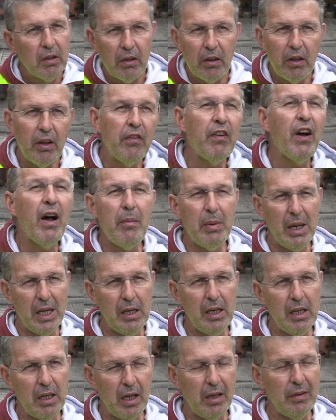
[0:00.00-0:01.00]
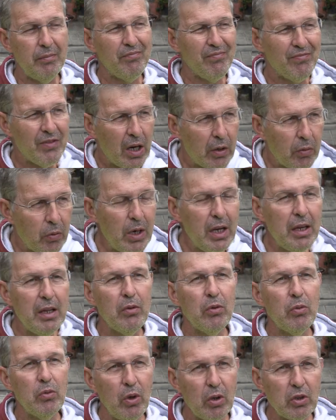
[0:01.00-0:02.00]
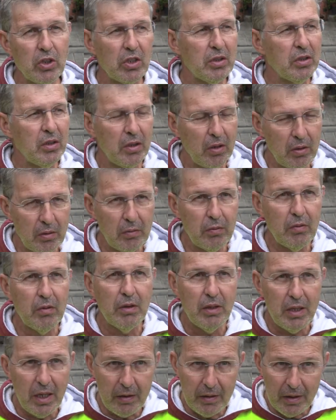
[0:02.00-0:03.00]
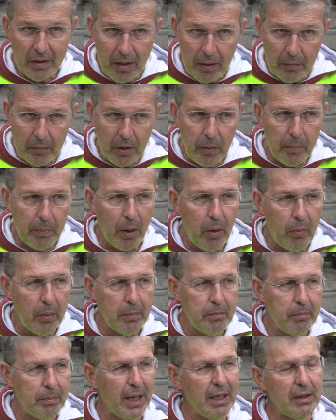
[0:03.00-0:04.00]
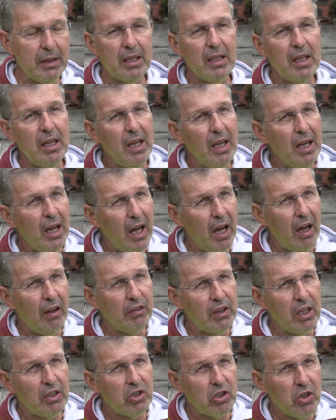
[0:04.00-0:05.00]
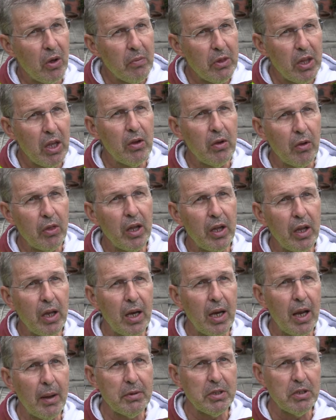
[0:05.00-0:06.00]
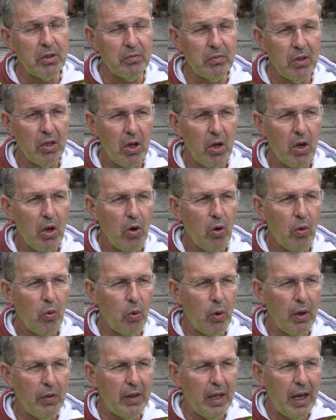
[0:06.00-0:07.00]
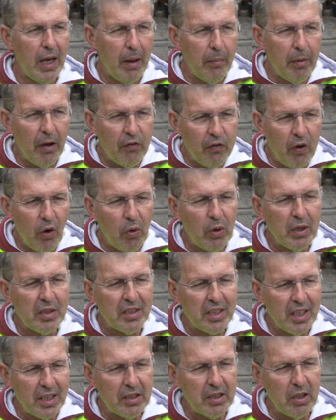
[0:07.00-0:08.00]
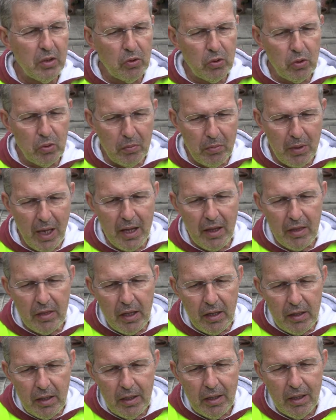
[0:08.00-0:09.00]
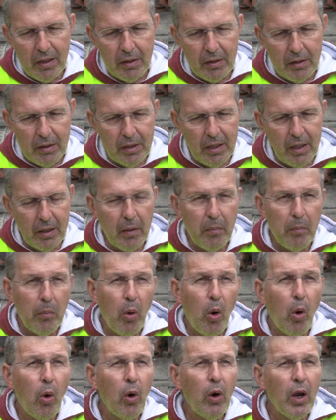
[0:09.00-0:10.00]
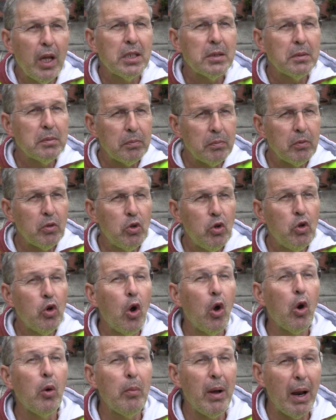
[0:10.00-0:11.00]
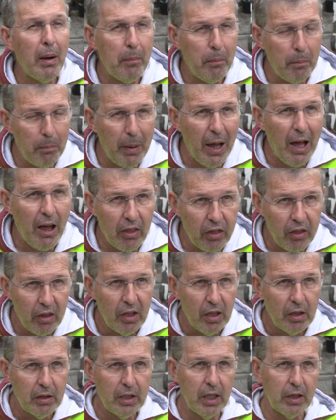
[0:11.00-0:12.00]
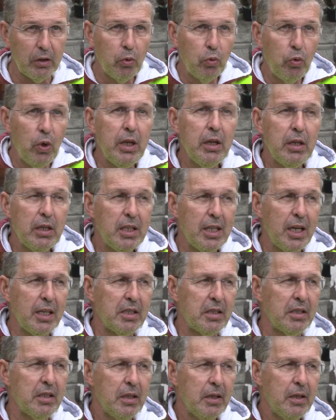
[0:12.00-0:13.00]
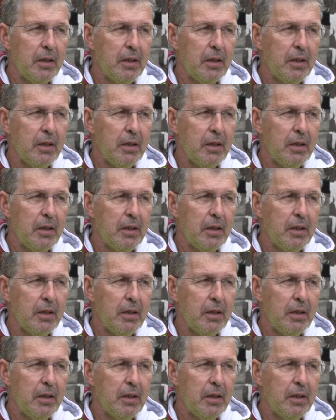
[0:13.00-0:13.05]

the family and really was the, the, the problem. But after some day of the eruption, when the lava flow started to make the, the more or less normal path that we just